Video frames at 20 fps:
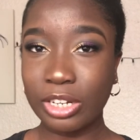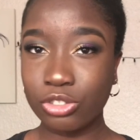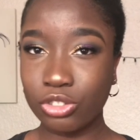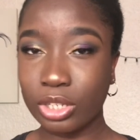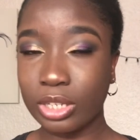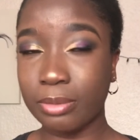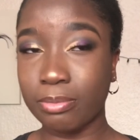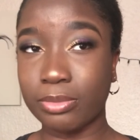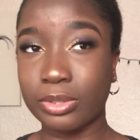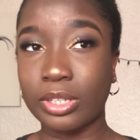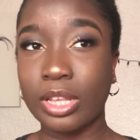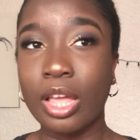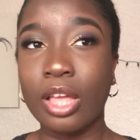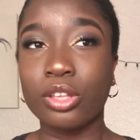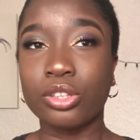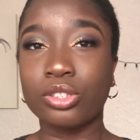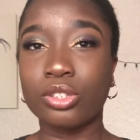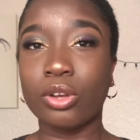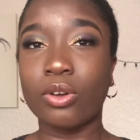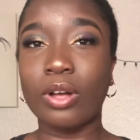dreams.
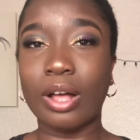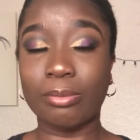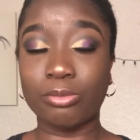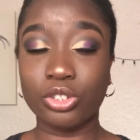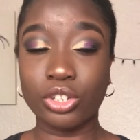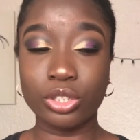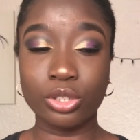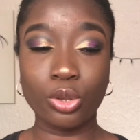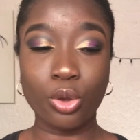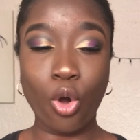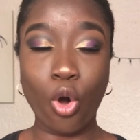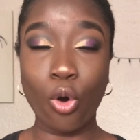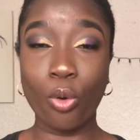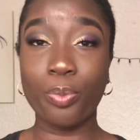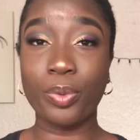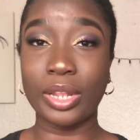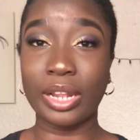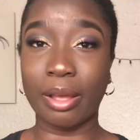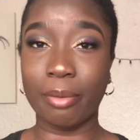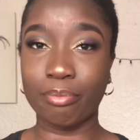So I'm just
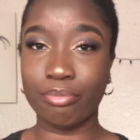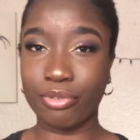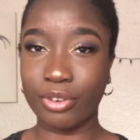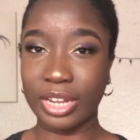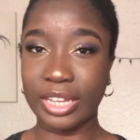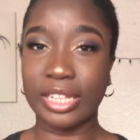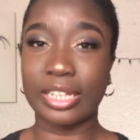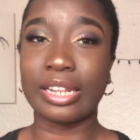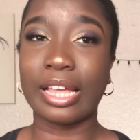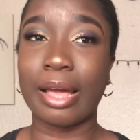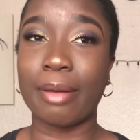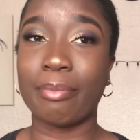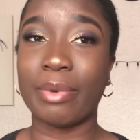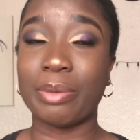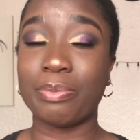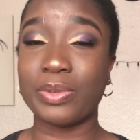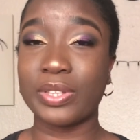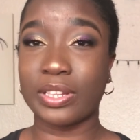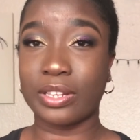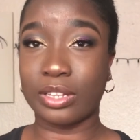hoping and praying that
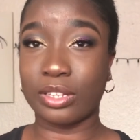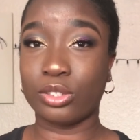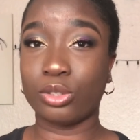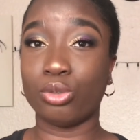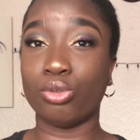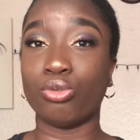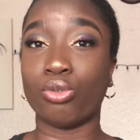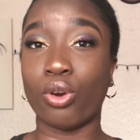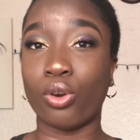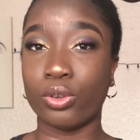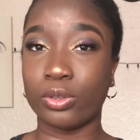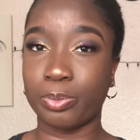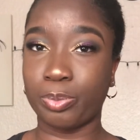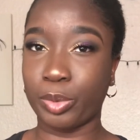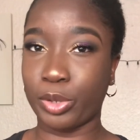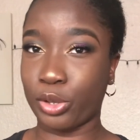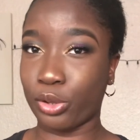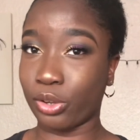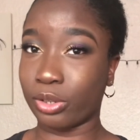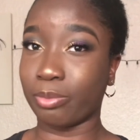my business grows
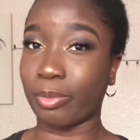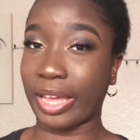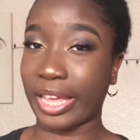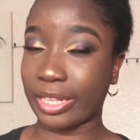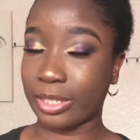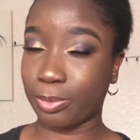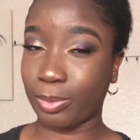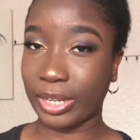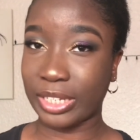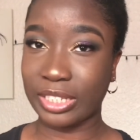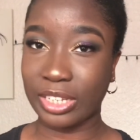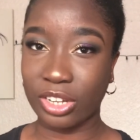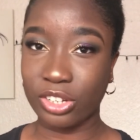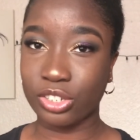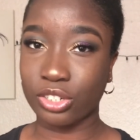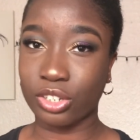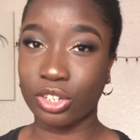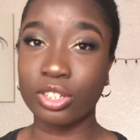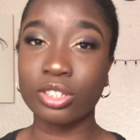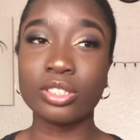beyond my
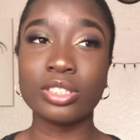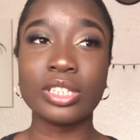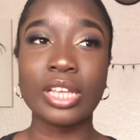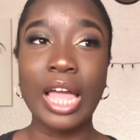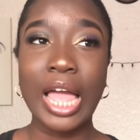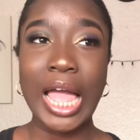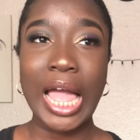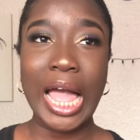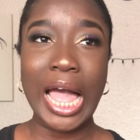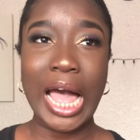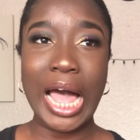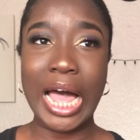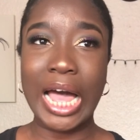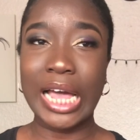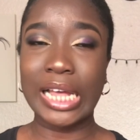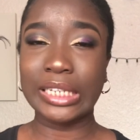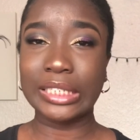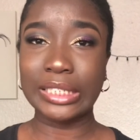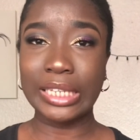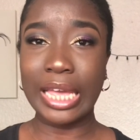expectations.
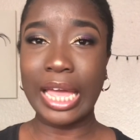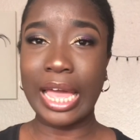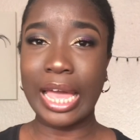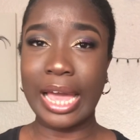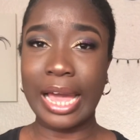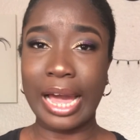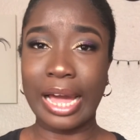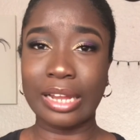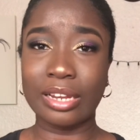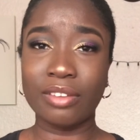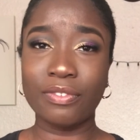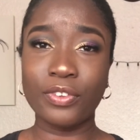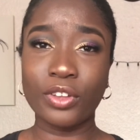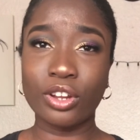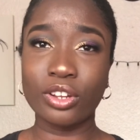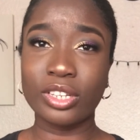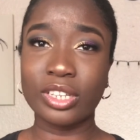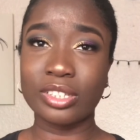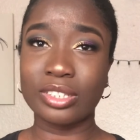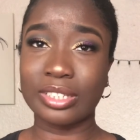And yeah, and if
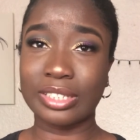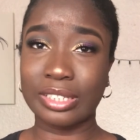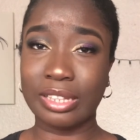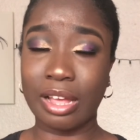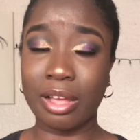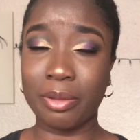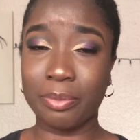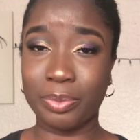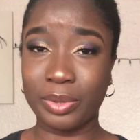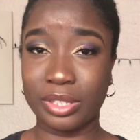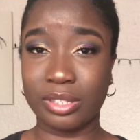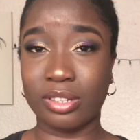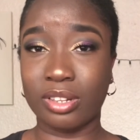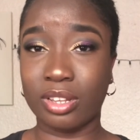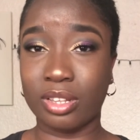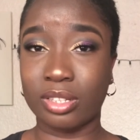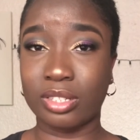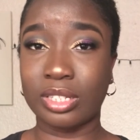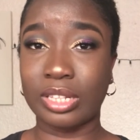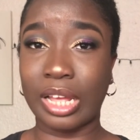you're looking to start a
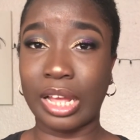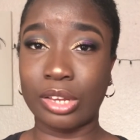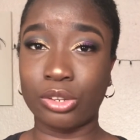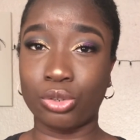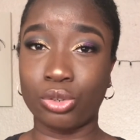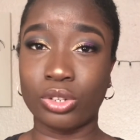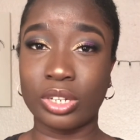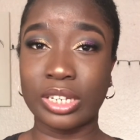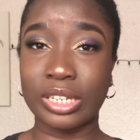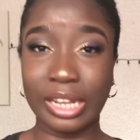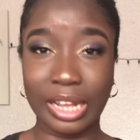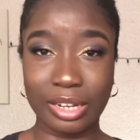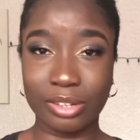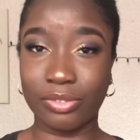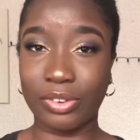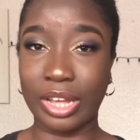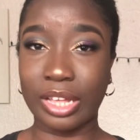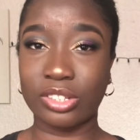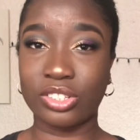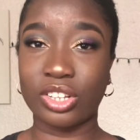business and you need
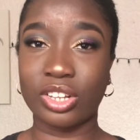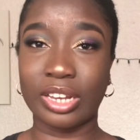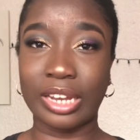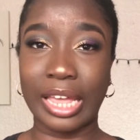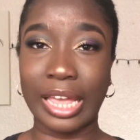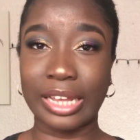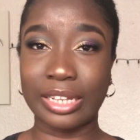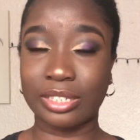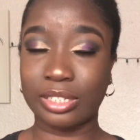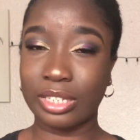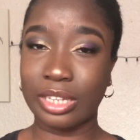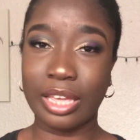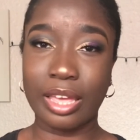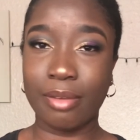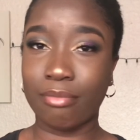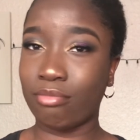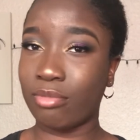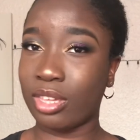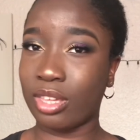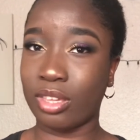advice, you can like
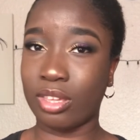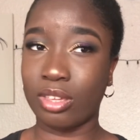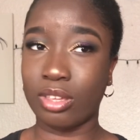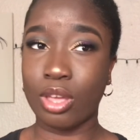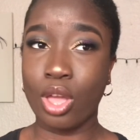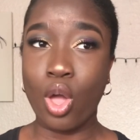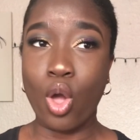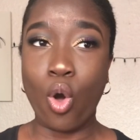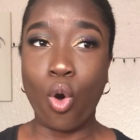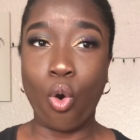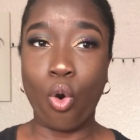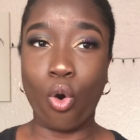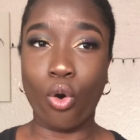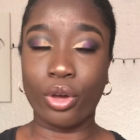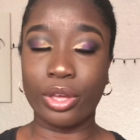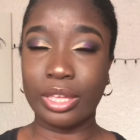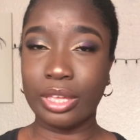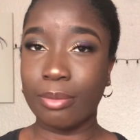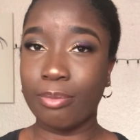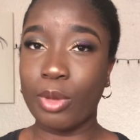DM me
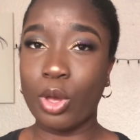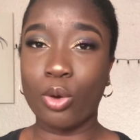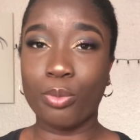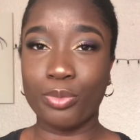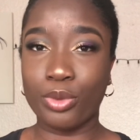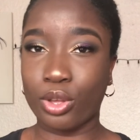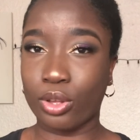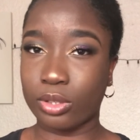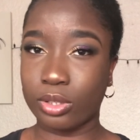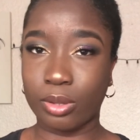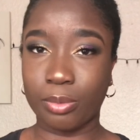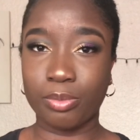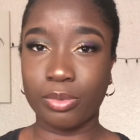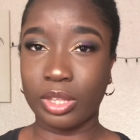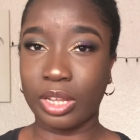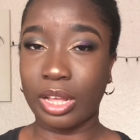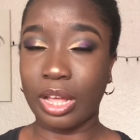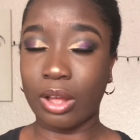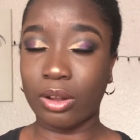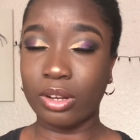or email me or
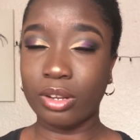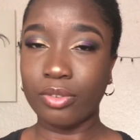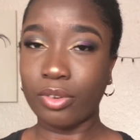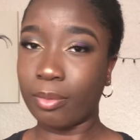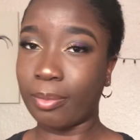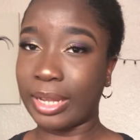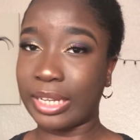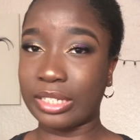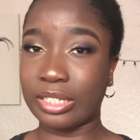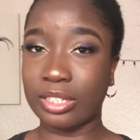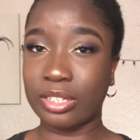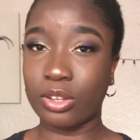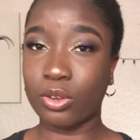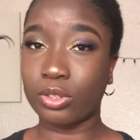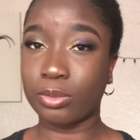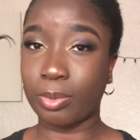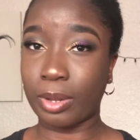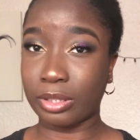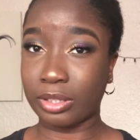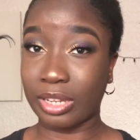something. I'll leave all my
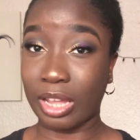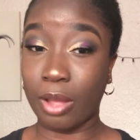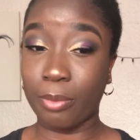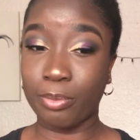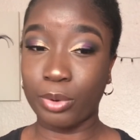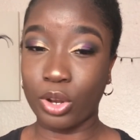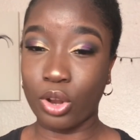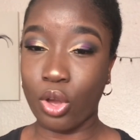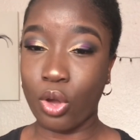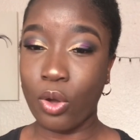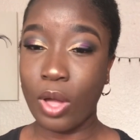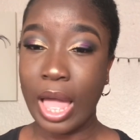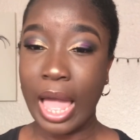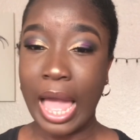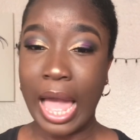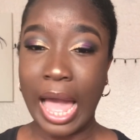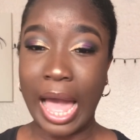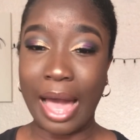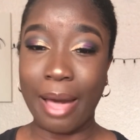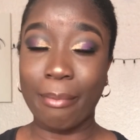details down below.
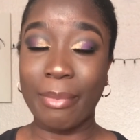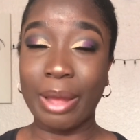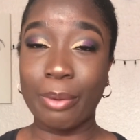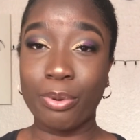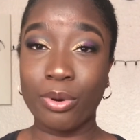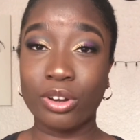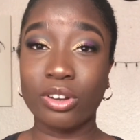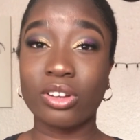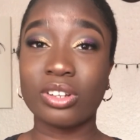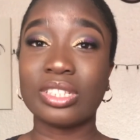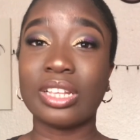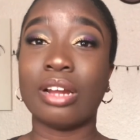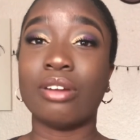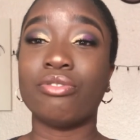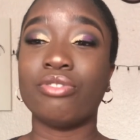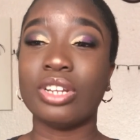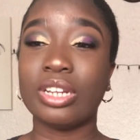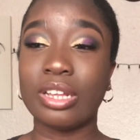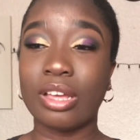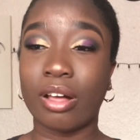And my products are
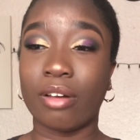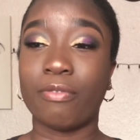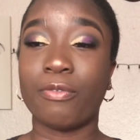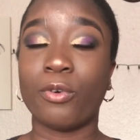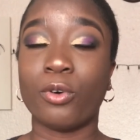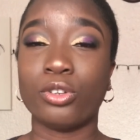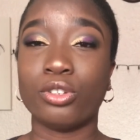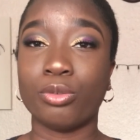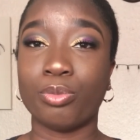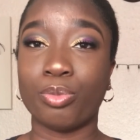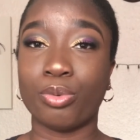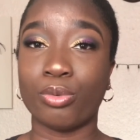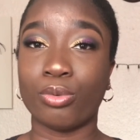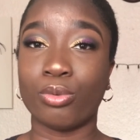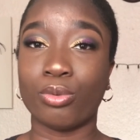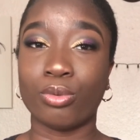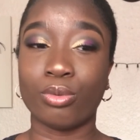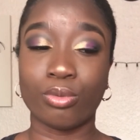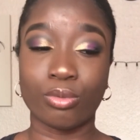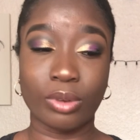really
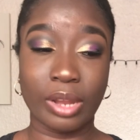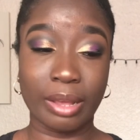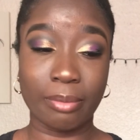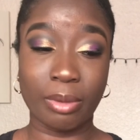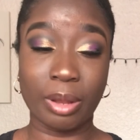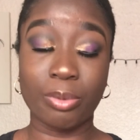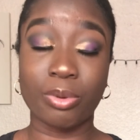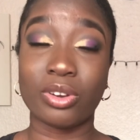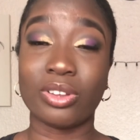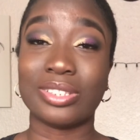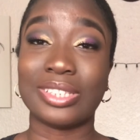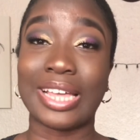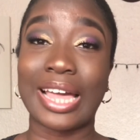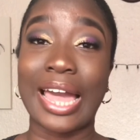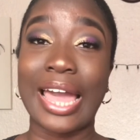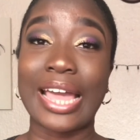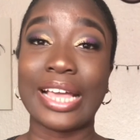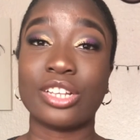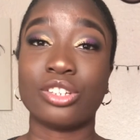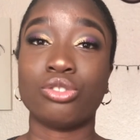affordable. Like, my products
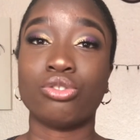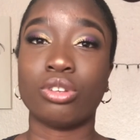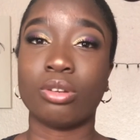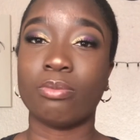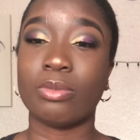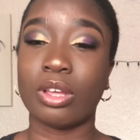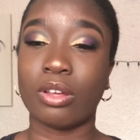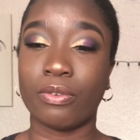are extremely